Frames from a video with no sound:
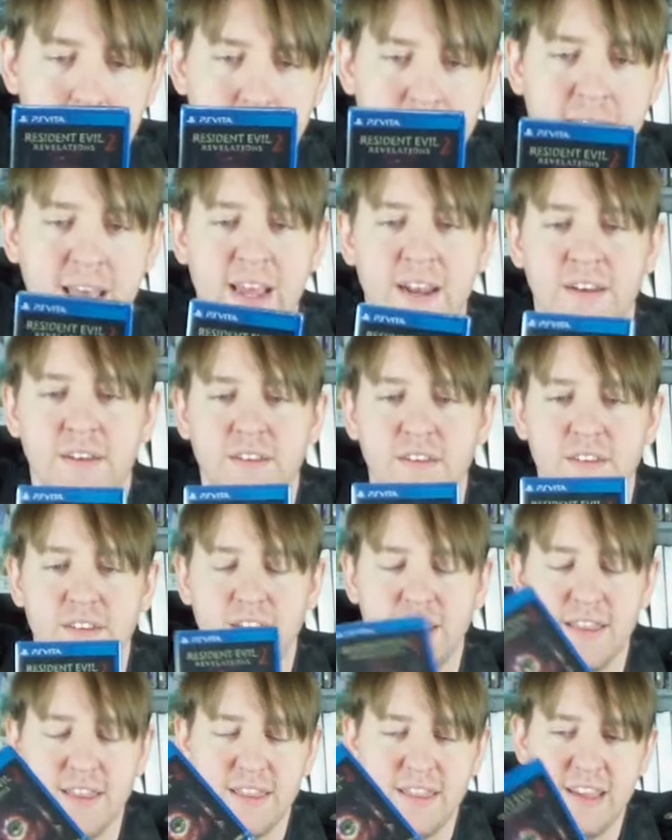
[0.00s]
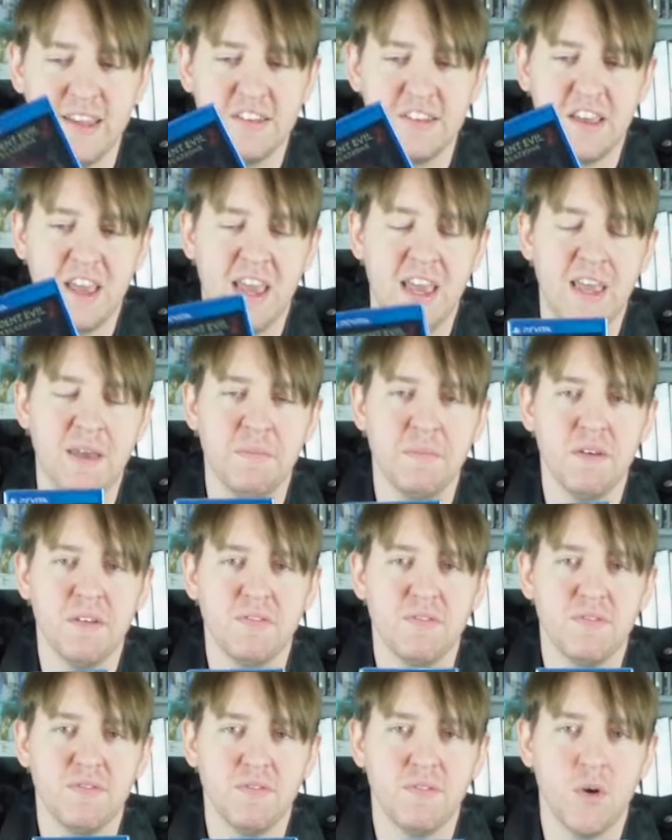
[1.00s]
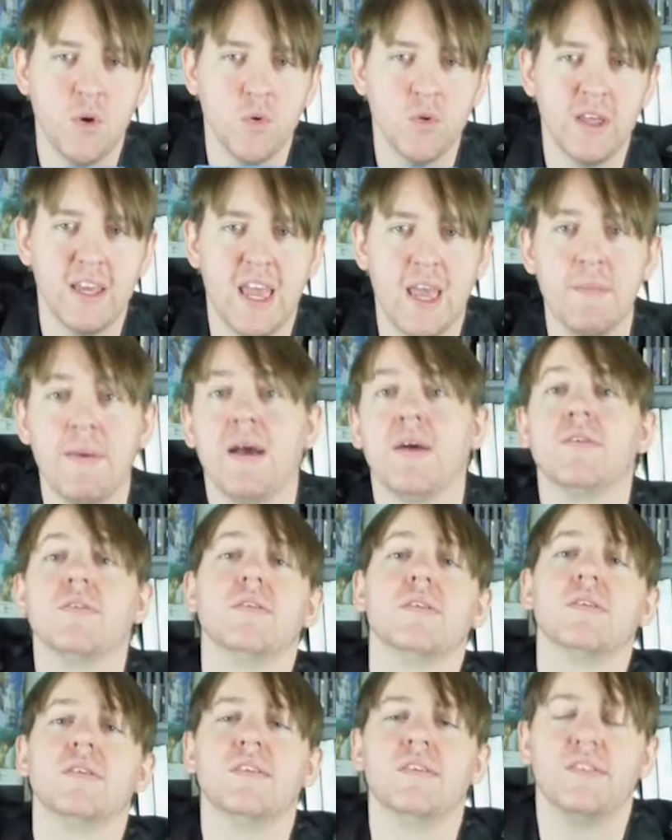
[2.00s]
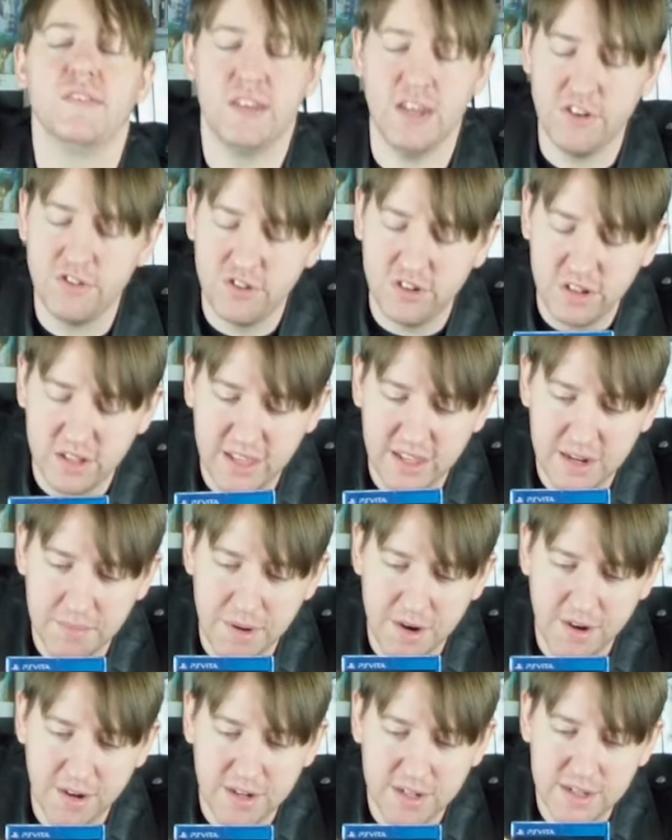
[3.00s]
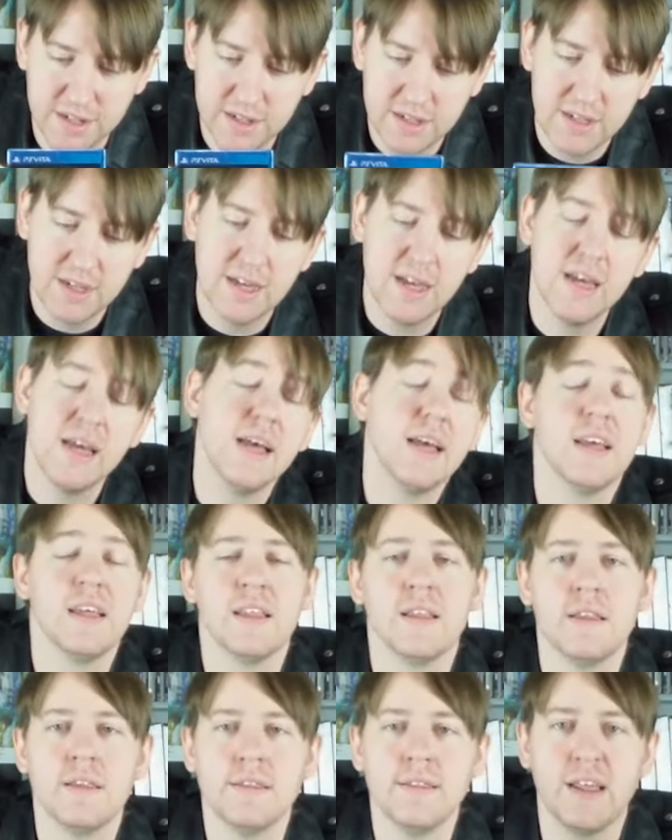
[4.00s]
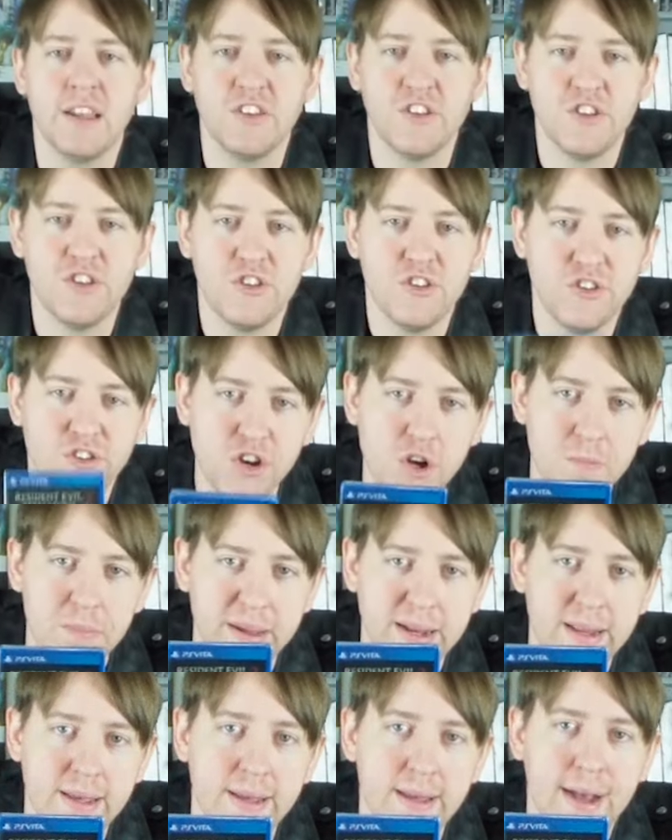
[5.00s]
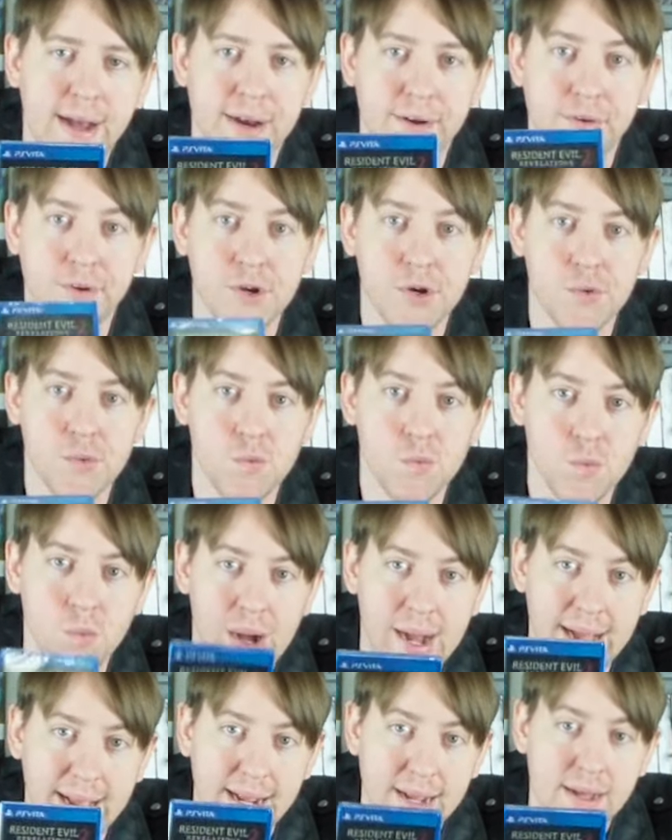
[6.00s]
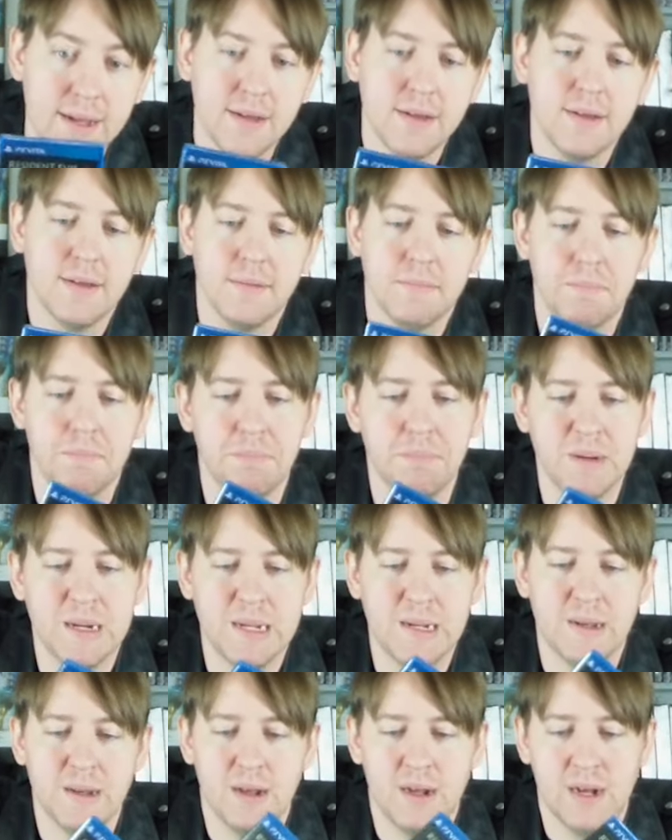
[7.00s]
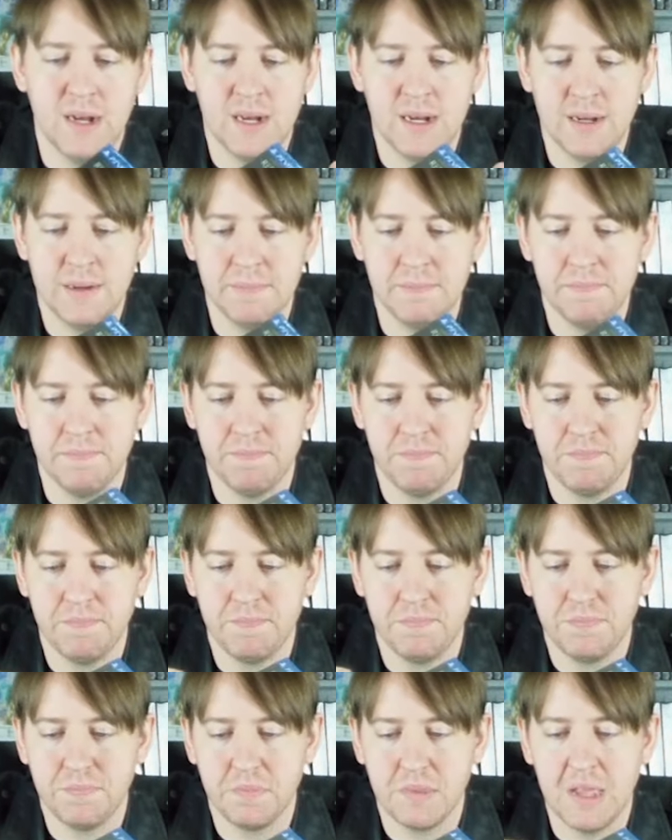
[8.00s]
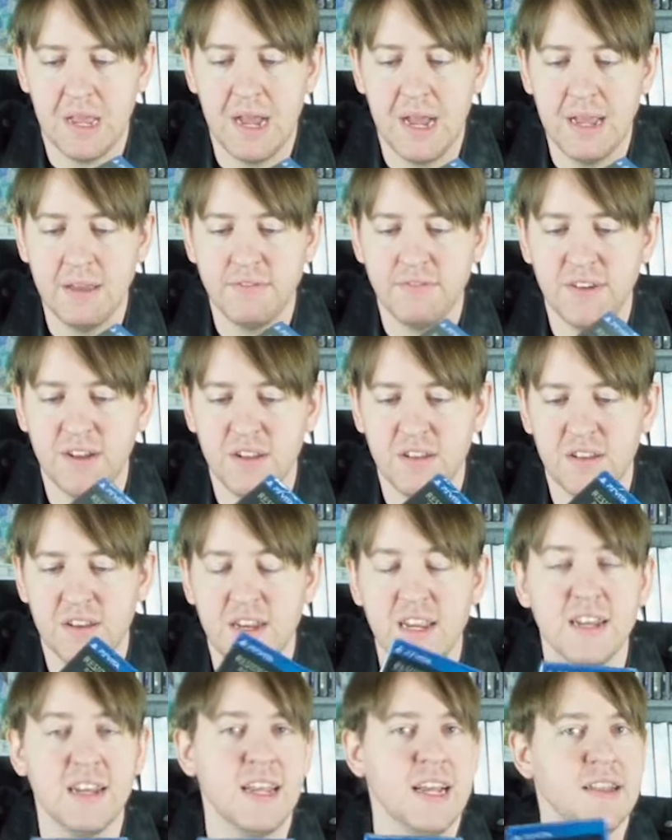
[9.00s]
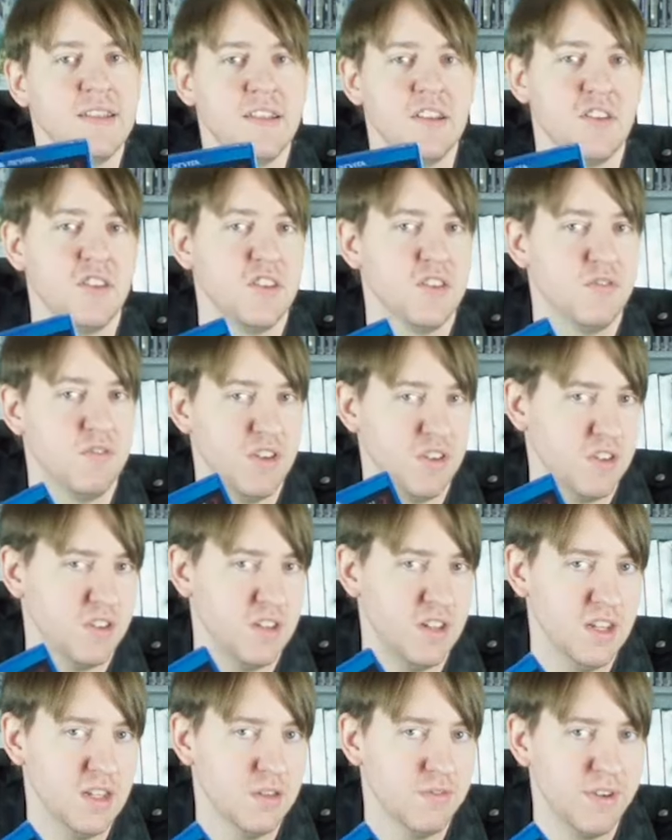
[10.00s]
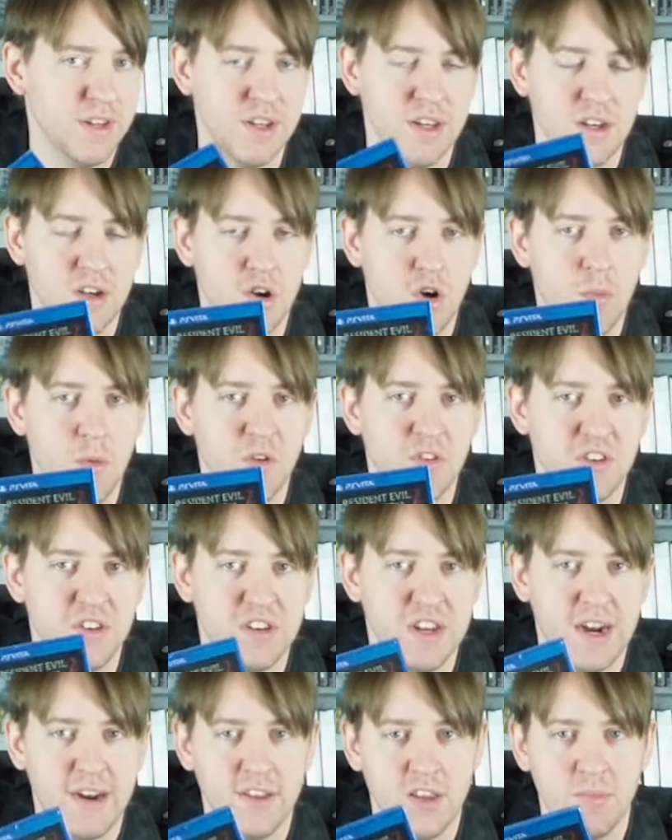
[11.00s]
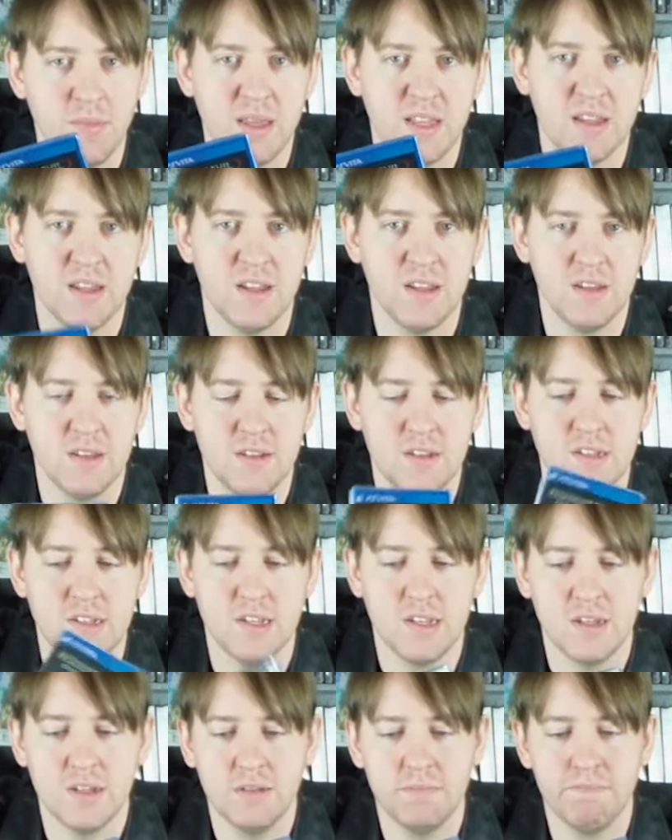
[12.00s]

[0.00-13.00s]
again, this game only came out digitally in America. That's stupid. I don't know why. But I felt the need to get this physically on the Vita almost entirely because